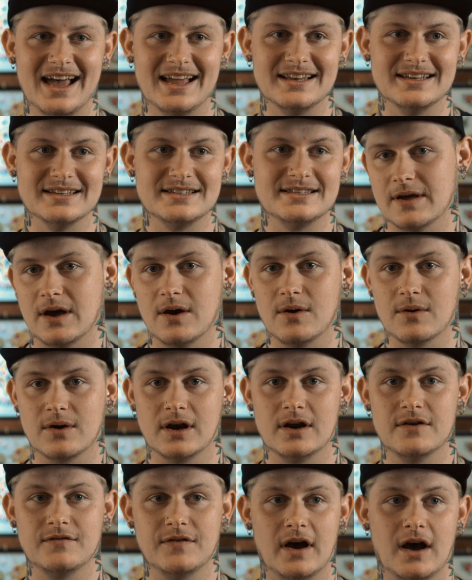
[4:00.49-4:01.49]
and they'll
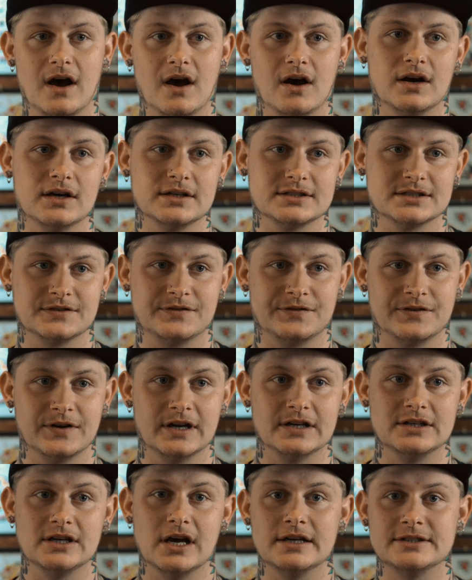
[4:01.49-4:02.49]
kind of ask
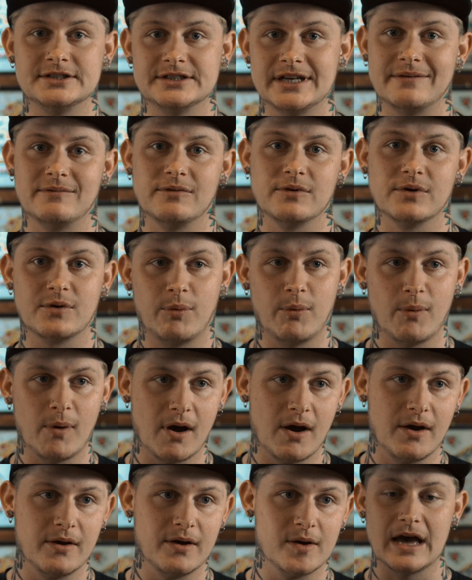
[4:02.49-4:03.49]
for a general
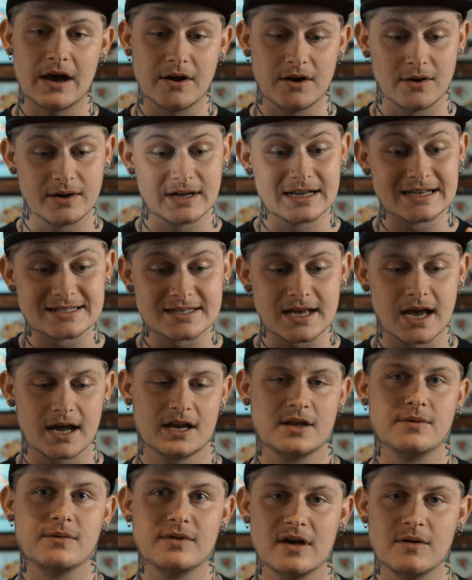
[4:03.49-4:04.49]
quote without knowing
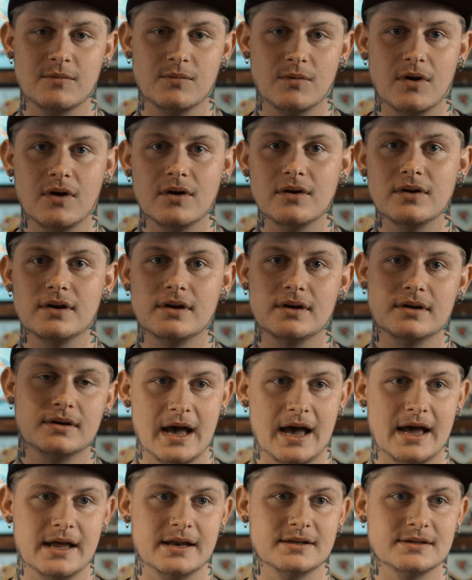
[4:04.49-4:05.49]
exactly what they want,
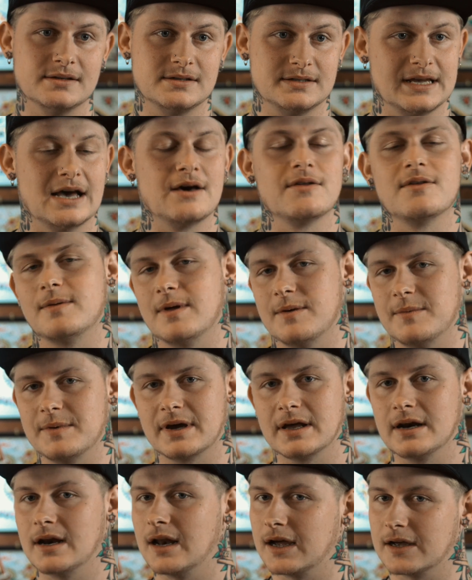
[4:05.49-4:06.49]
and tell them that
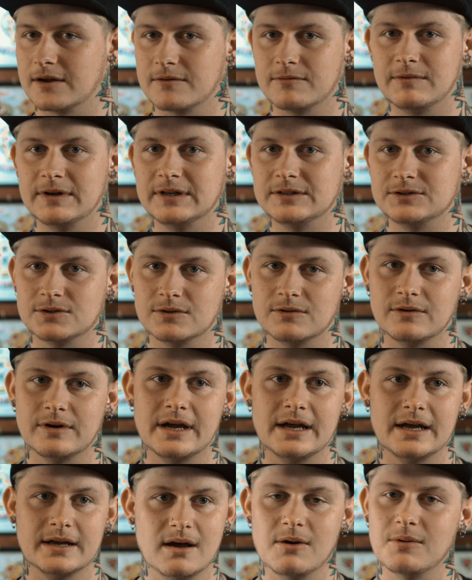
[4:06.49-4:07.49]
we're going to like
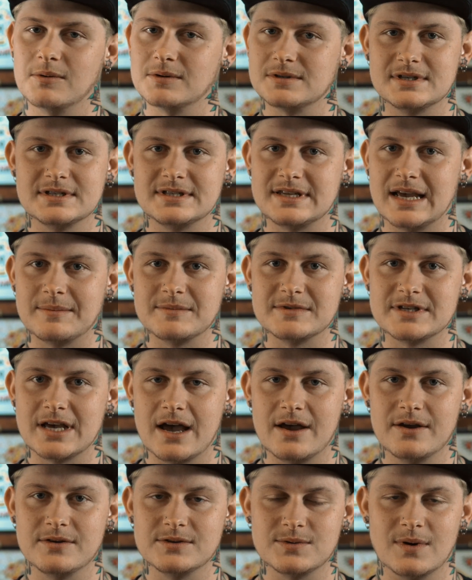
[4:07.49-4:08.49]
redraw it. No one wants the same
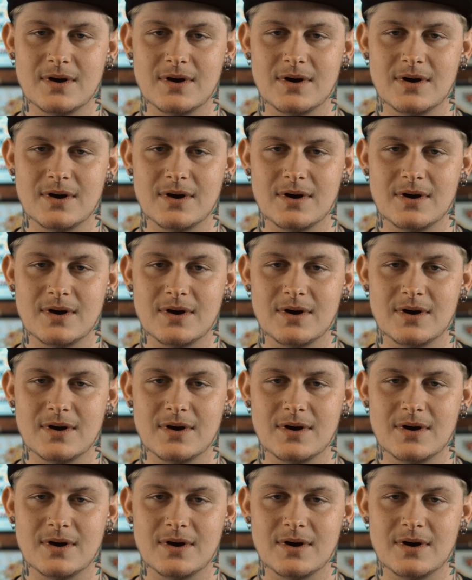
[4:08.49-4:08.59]
tattoo